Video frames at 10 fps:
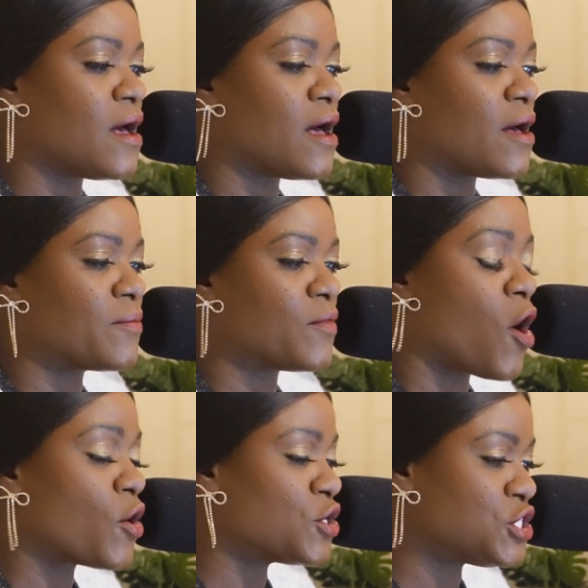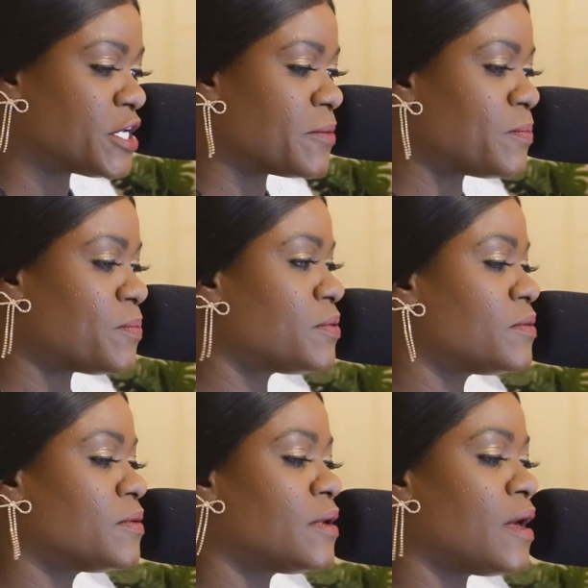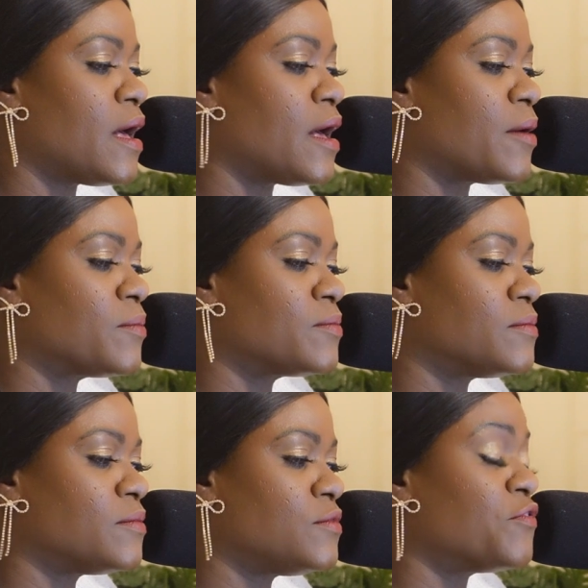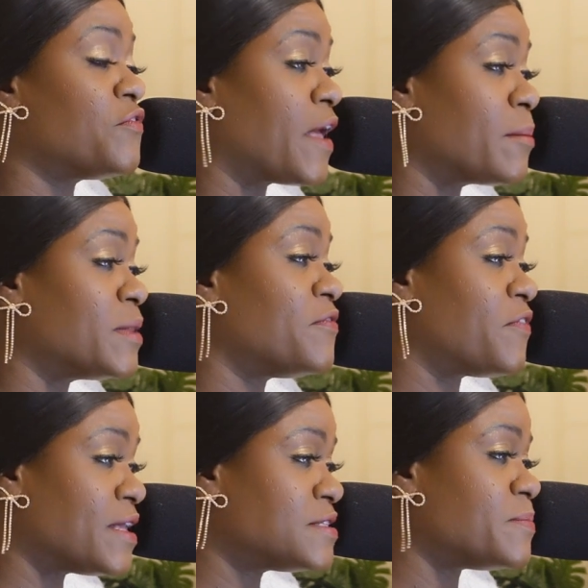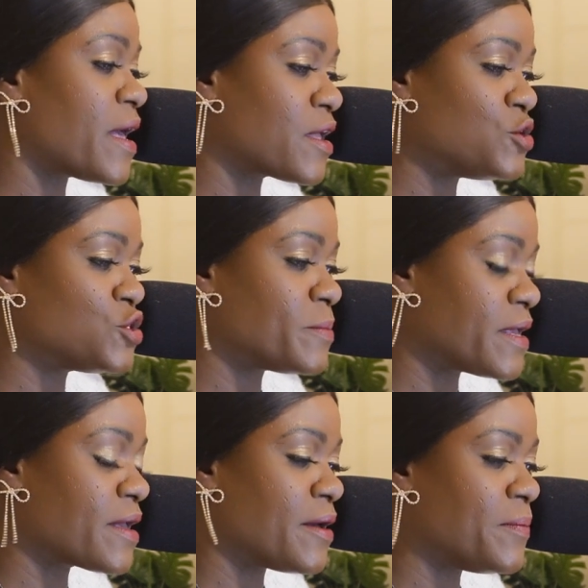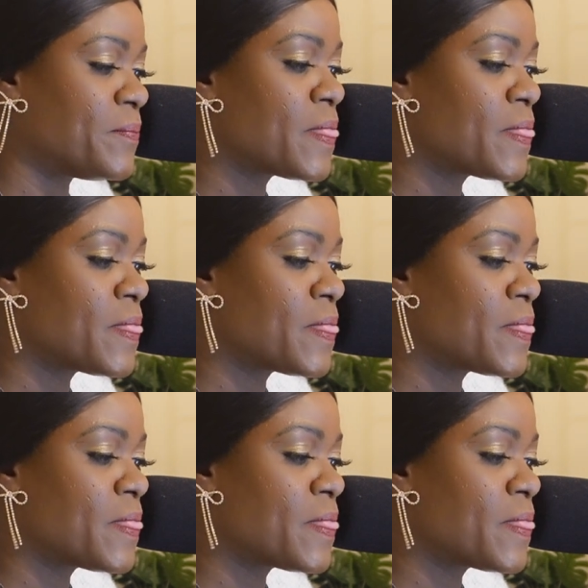hardship, your family faced back in Jamaica.